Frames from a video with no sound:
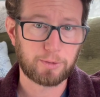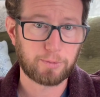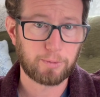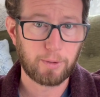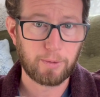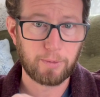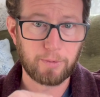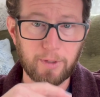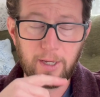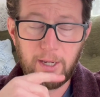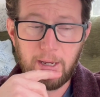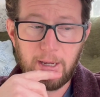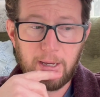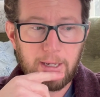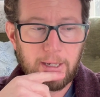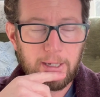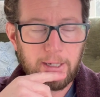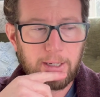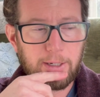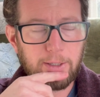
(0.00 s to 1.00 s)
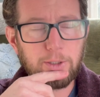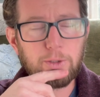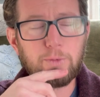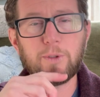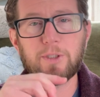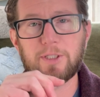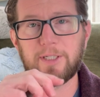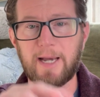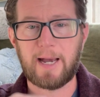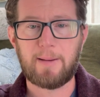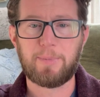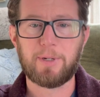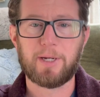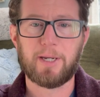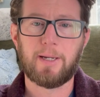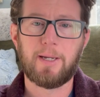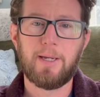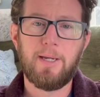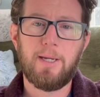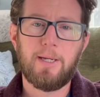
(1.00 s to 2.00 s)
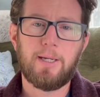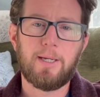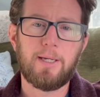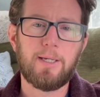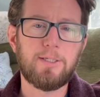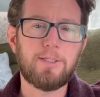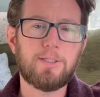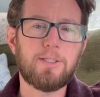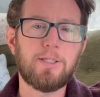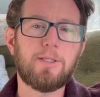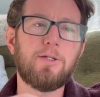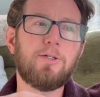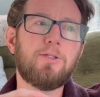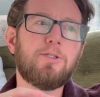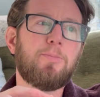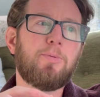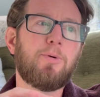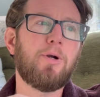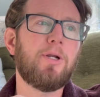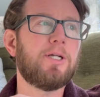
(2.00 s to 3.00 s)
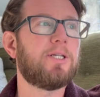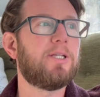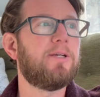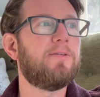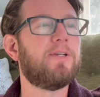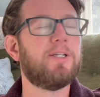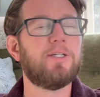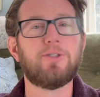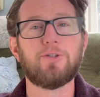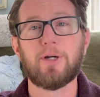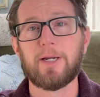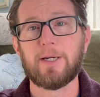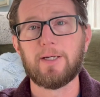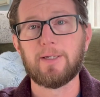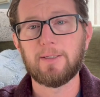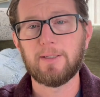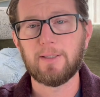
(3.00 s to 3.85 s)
growth. Here's what's happening is that there's a productivity drain.